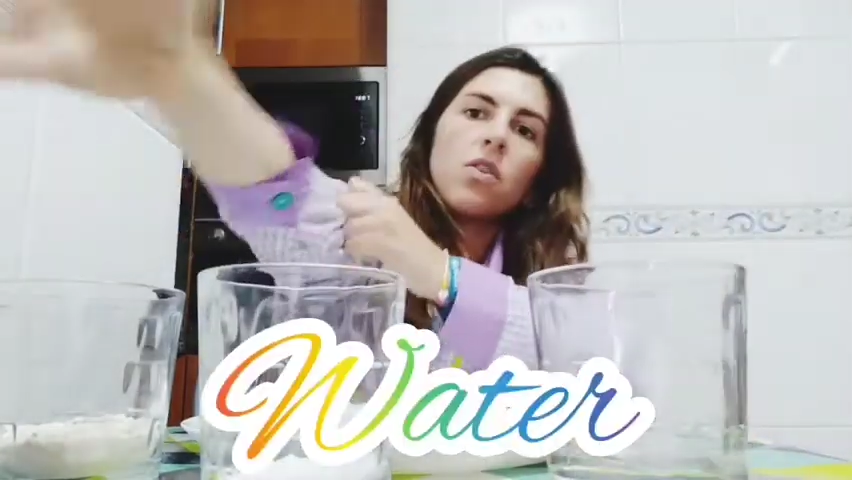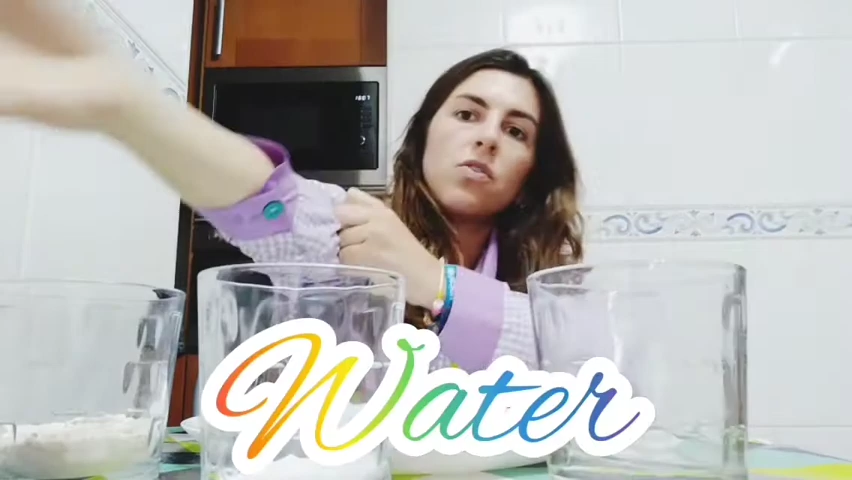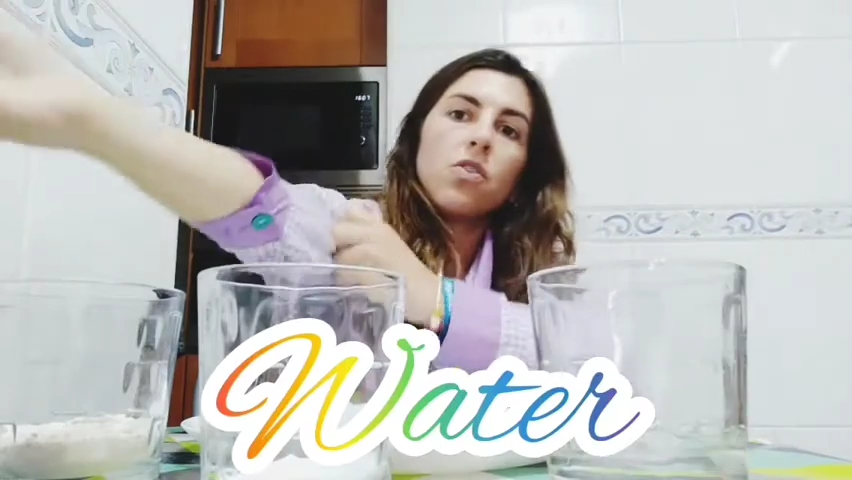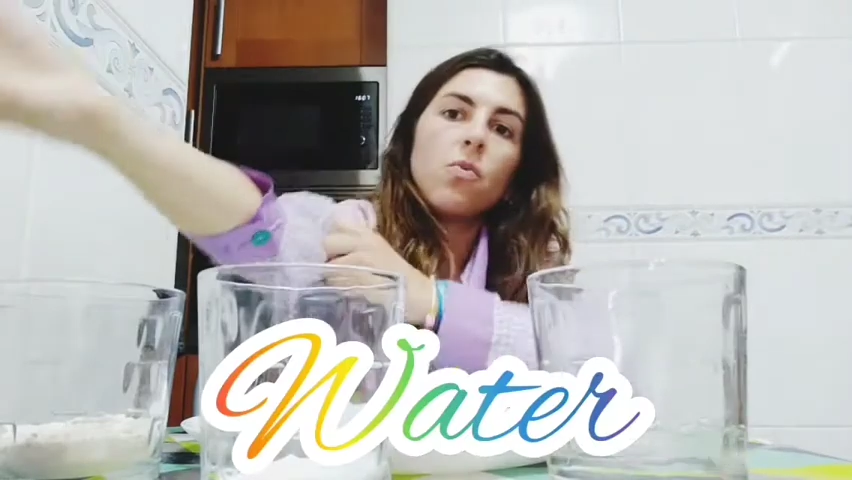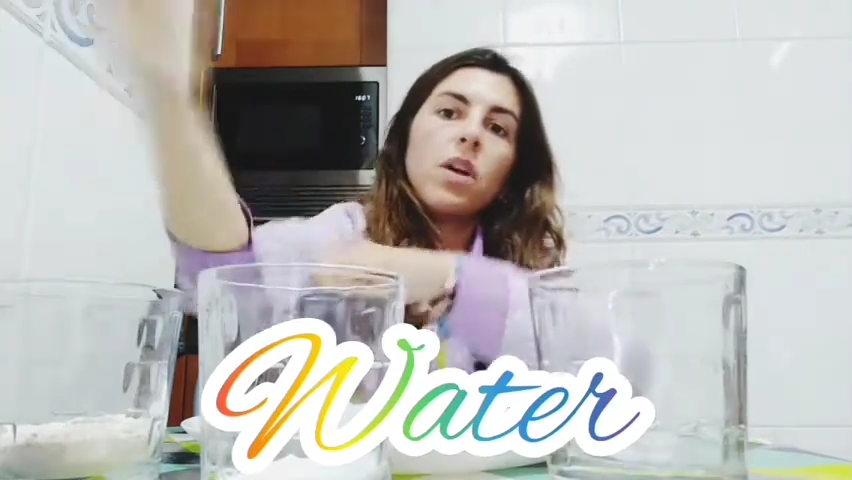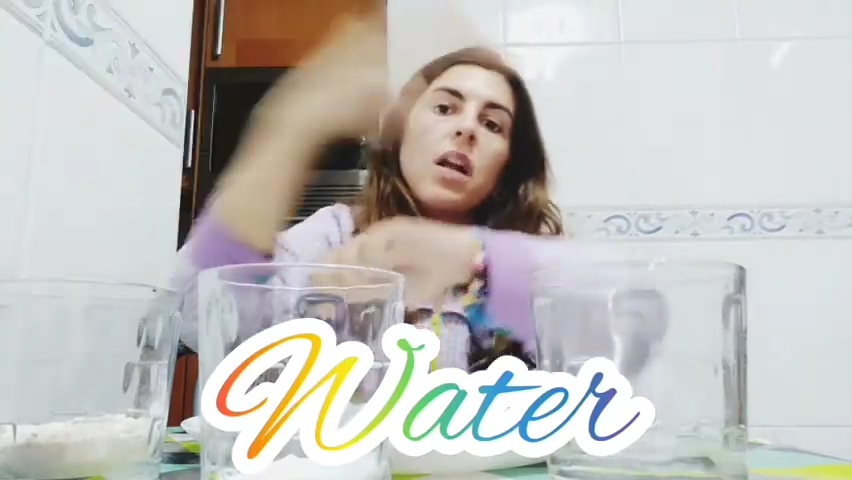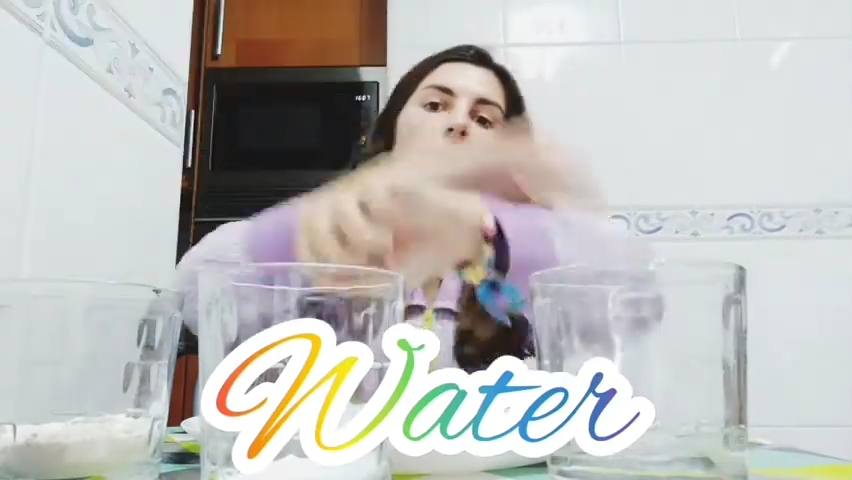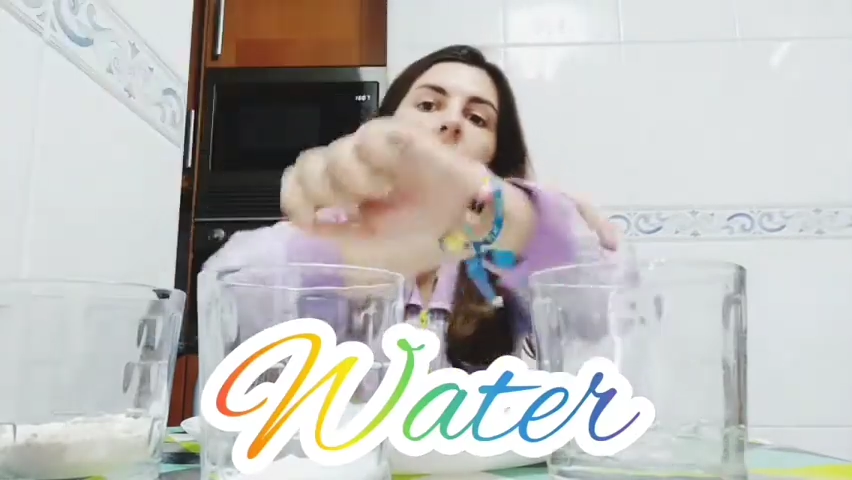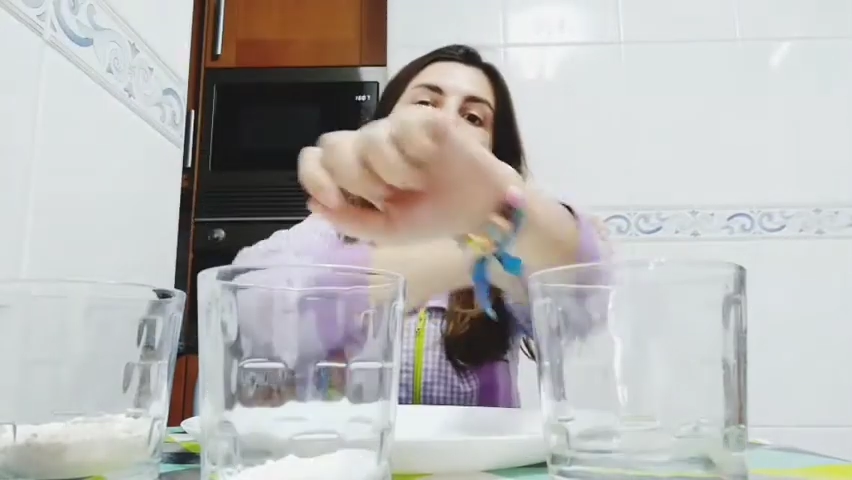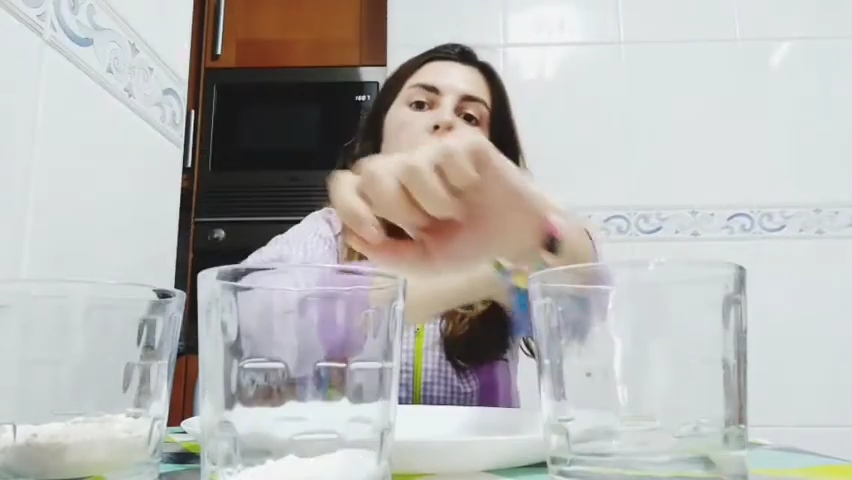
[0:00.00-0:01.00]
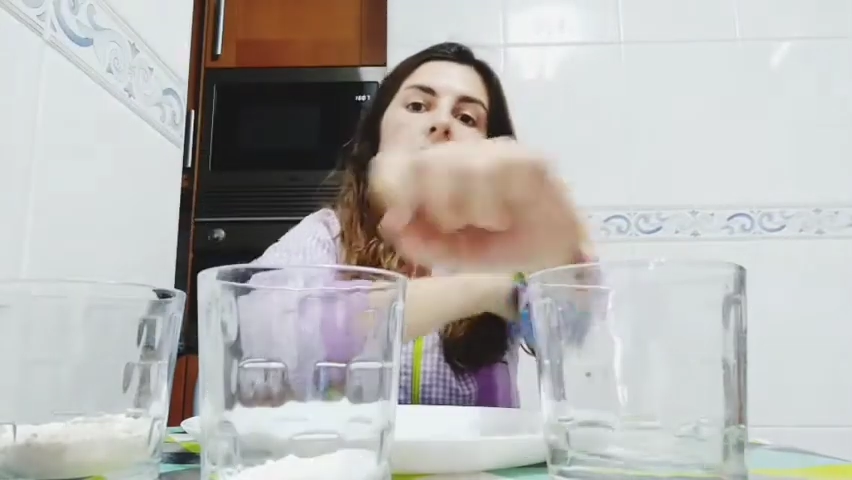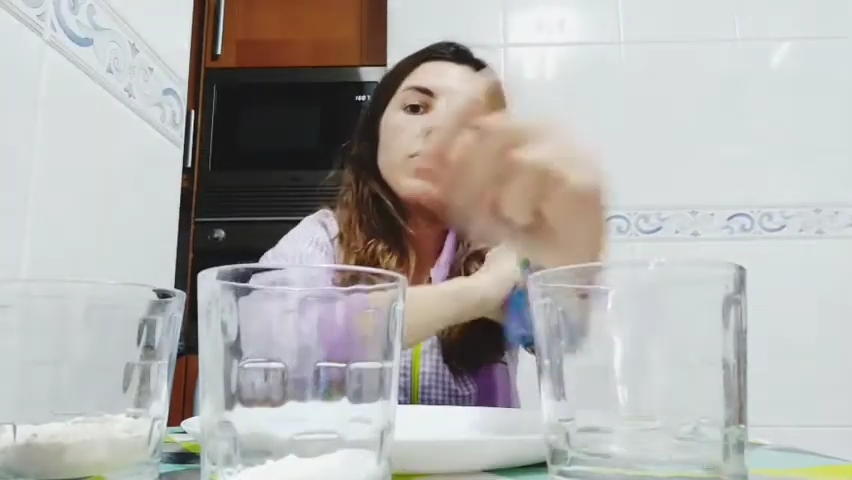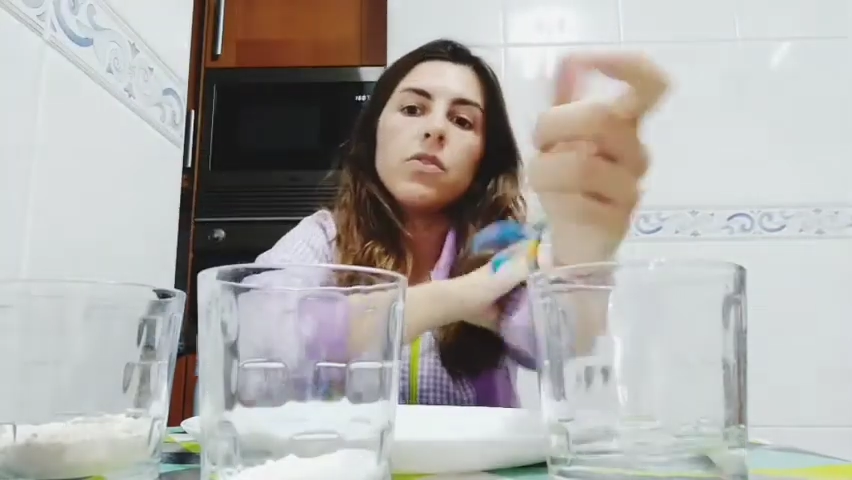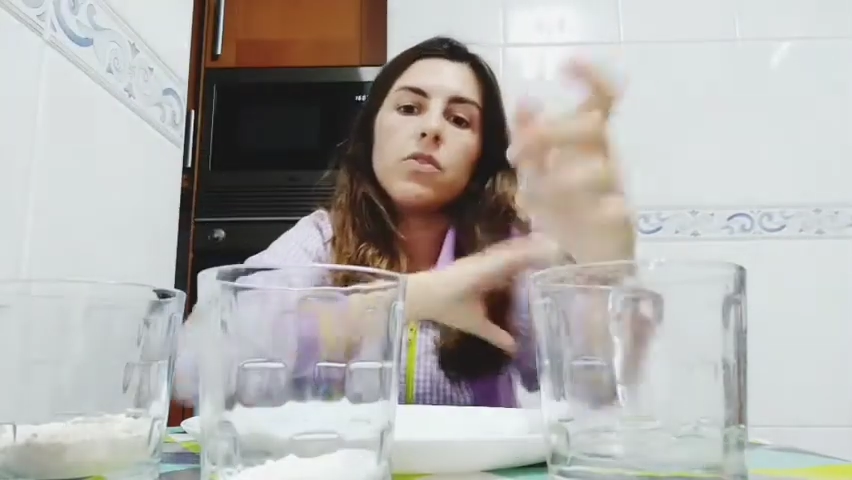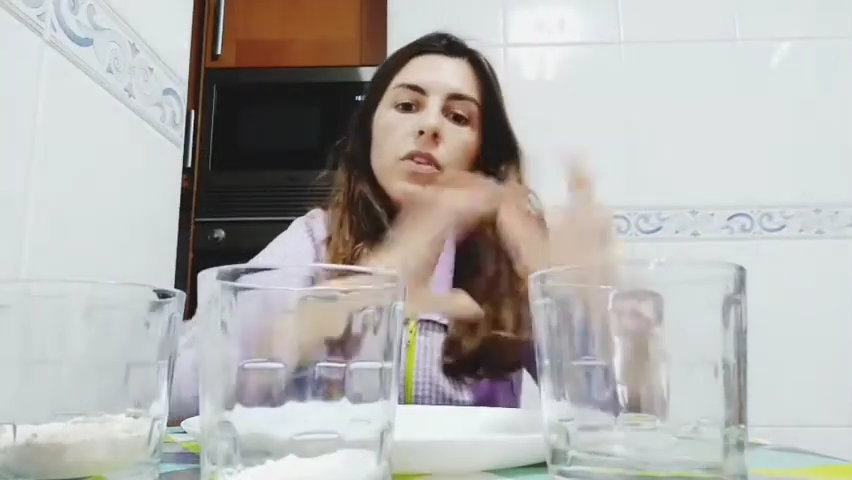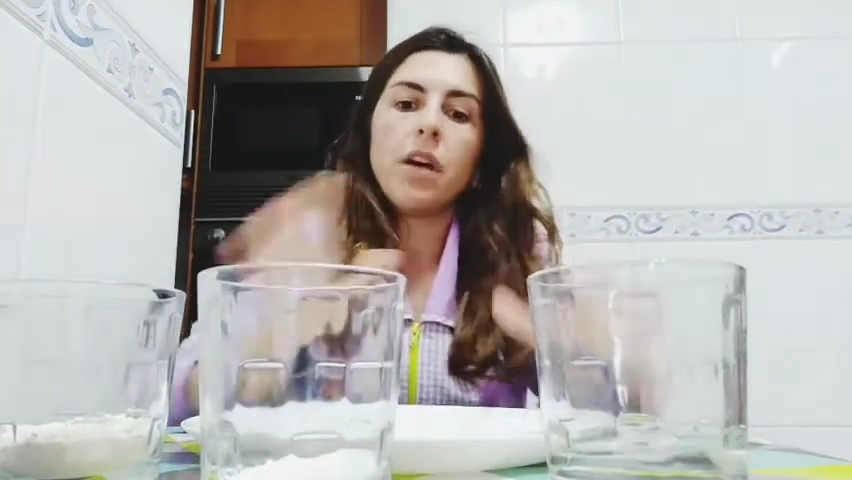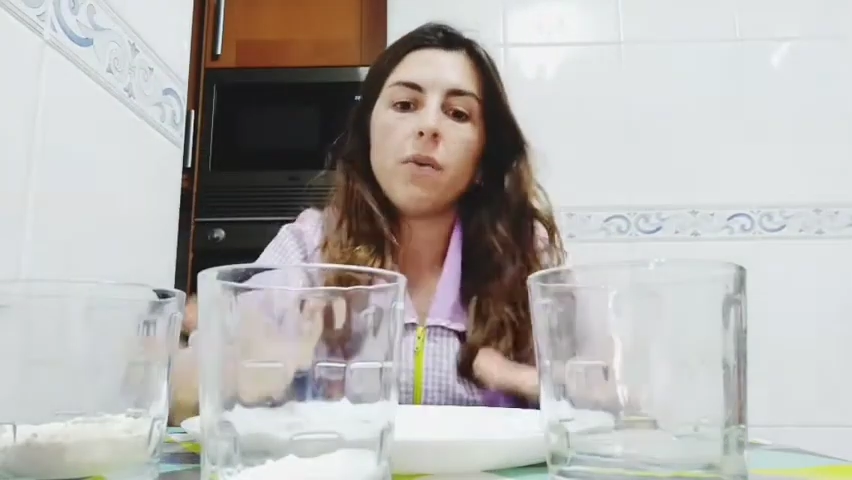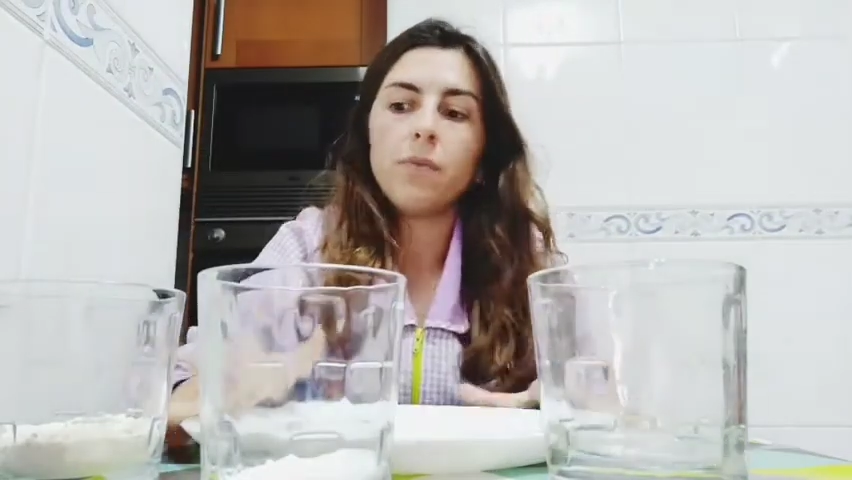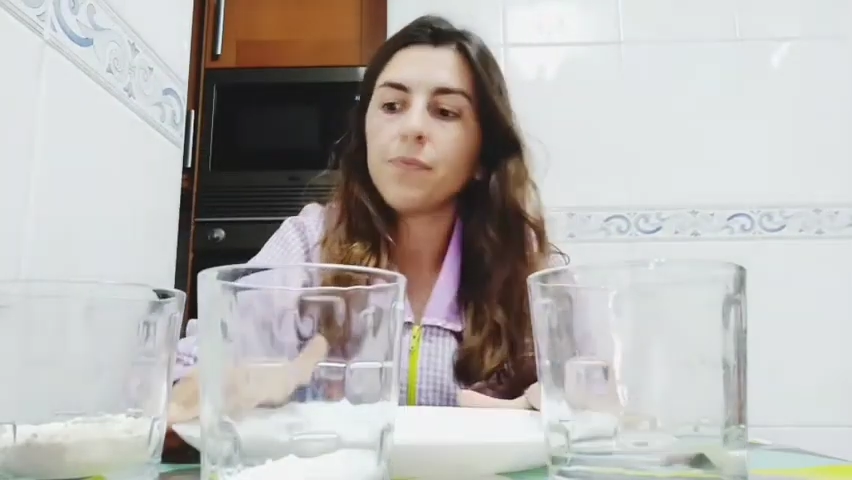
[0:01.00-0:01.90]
So what are we going to do now?